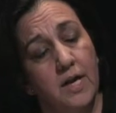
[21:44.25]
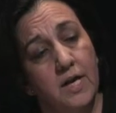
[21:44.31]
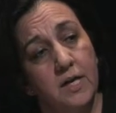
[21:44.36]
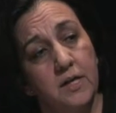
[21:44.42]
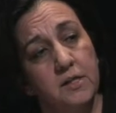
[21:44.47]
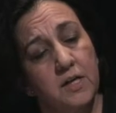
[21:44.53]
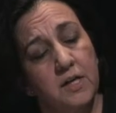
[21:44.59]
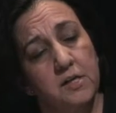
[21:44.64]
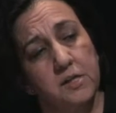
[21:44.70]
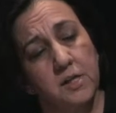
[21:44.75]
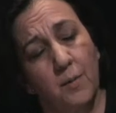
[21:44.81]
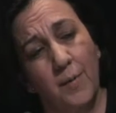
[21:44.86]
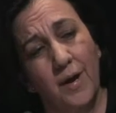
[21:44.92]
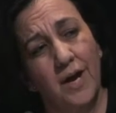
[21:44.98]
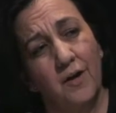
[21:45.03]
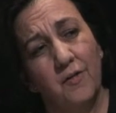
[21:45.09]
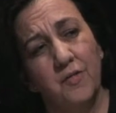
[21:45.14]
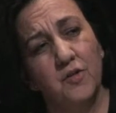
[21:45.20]
is that
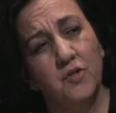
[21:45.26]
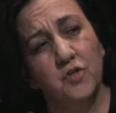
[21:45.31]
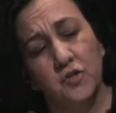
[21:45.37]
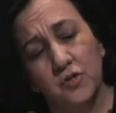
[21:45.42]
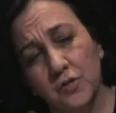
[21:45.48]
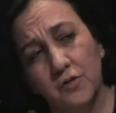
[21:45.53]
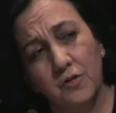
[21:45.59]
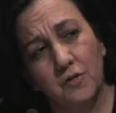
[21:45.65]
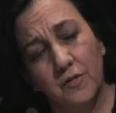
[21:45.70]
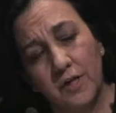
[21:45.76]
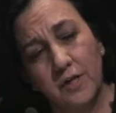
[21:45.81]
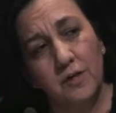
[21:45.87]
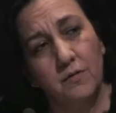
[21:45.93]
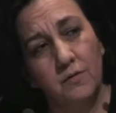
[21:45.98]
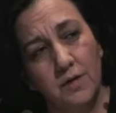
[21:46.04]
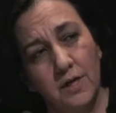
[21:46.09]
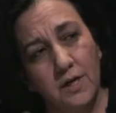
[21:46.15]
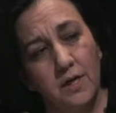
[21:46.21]
somehow the sugar that
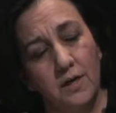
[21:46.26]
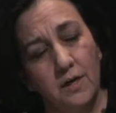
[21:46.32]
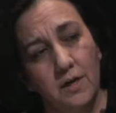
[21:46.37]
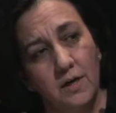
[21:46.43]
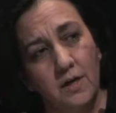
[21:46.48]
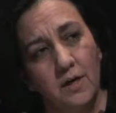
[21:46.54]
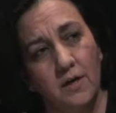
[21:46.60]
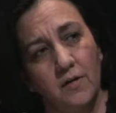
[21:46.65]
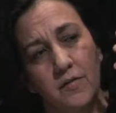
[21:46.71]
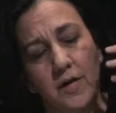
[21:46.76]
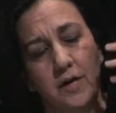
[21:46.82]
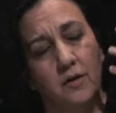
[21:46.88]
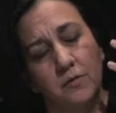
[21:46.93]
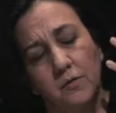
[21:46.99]
you need, the